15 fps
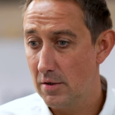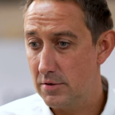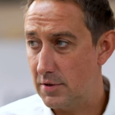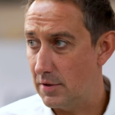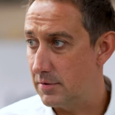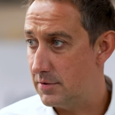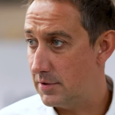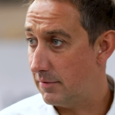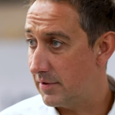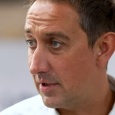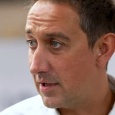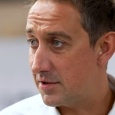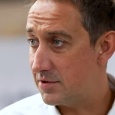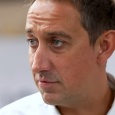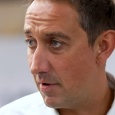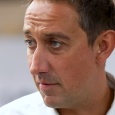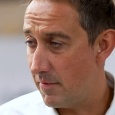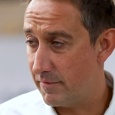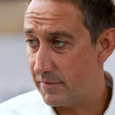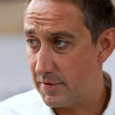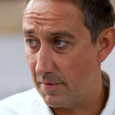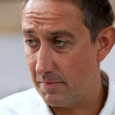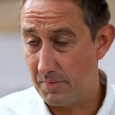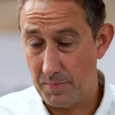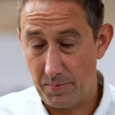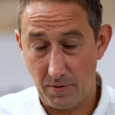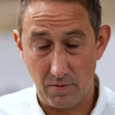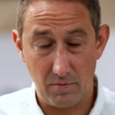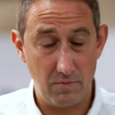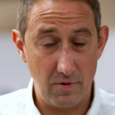So in the last 12 months then,
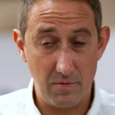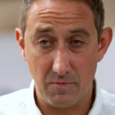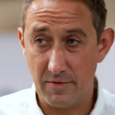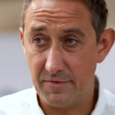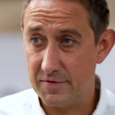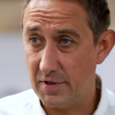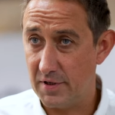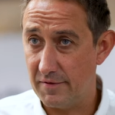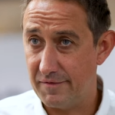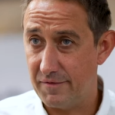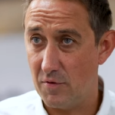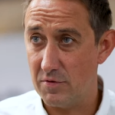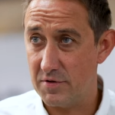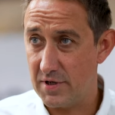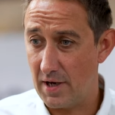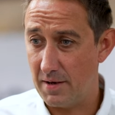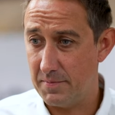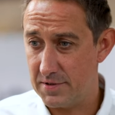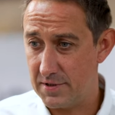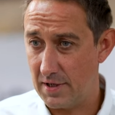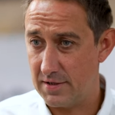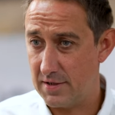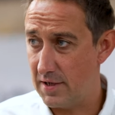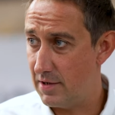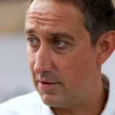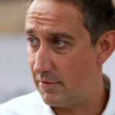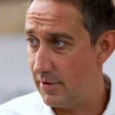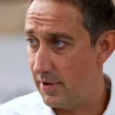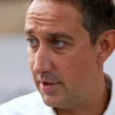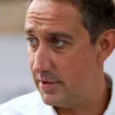Paul, we've seen a 48%
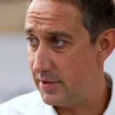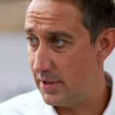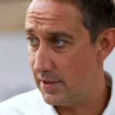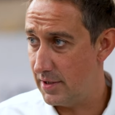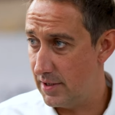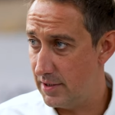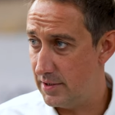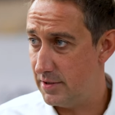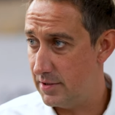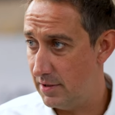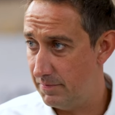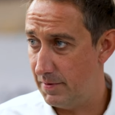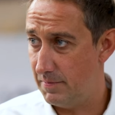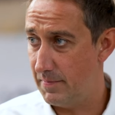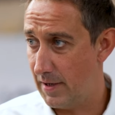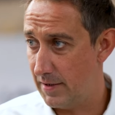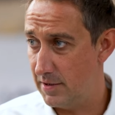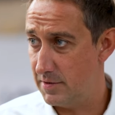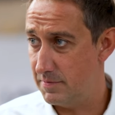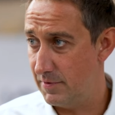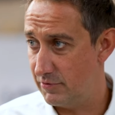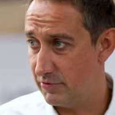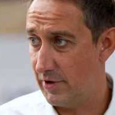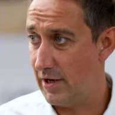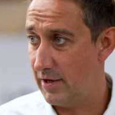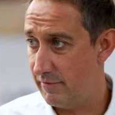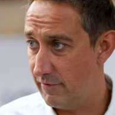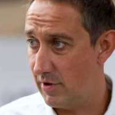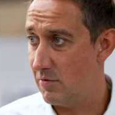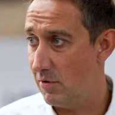increase in leadership and management
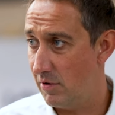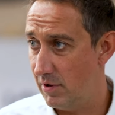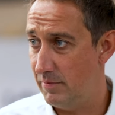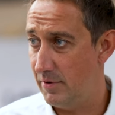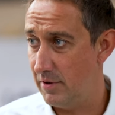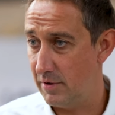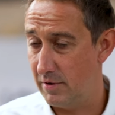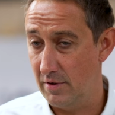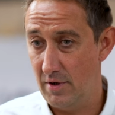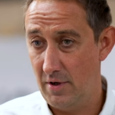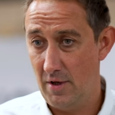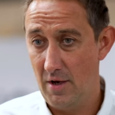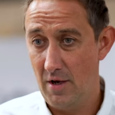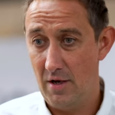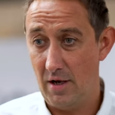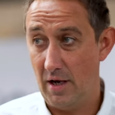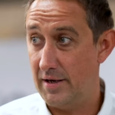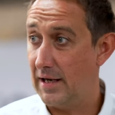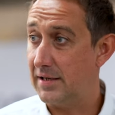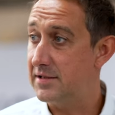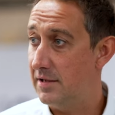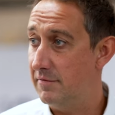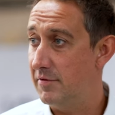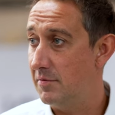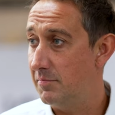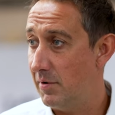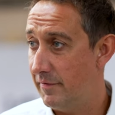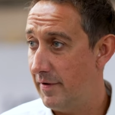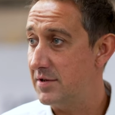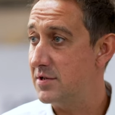training requirements. Yeah. And that's even
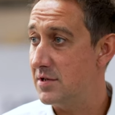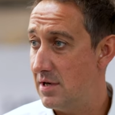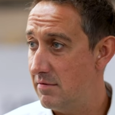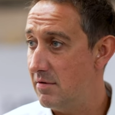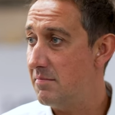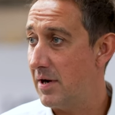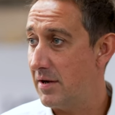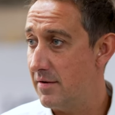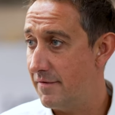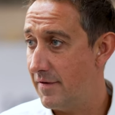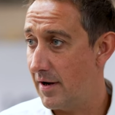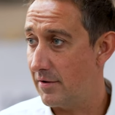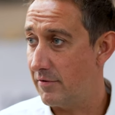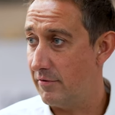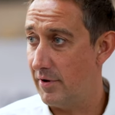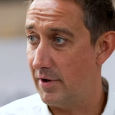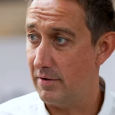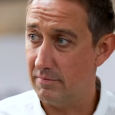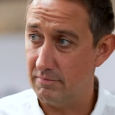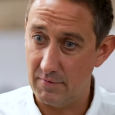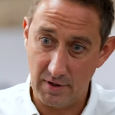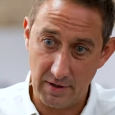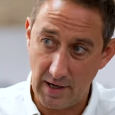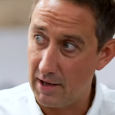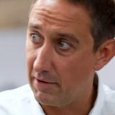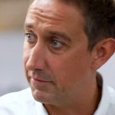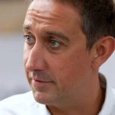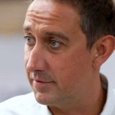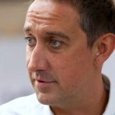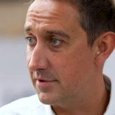above engineering, manufacturing and
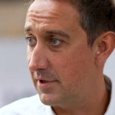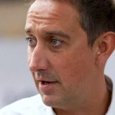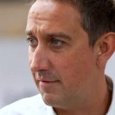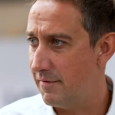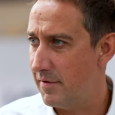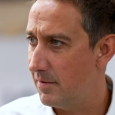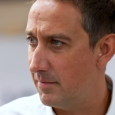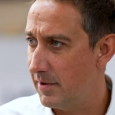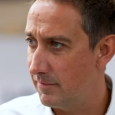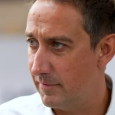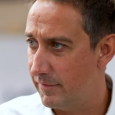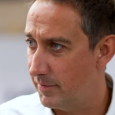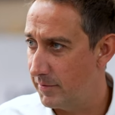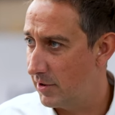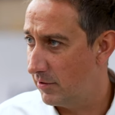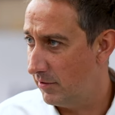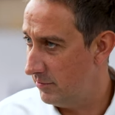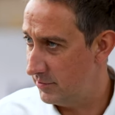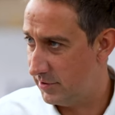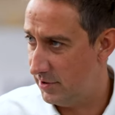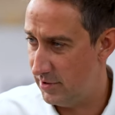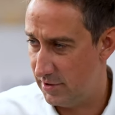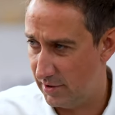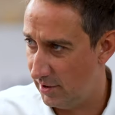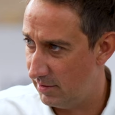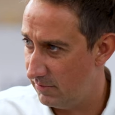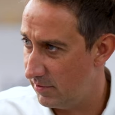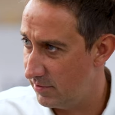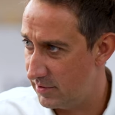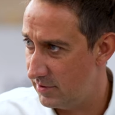health and safety. I mean, from the clients that you're
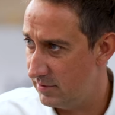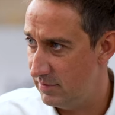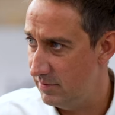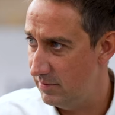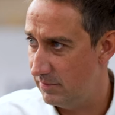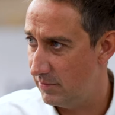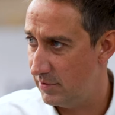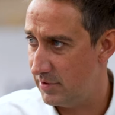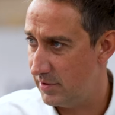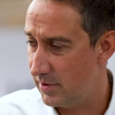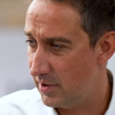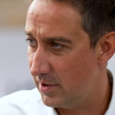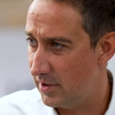seeing, what do you think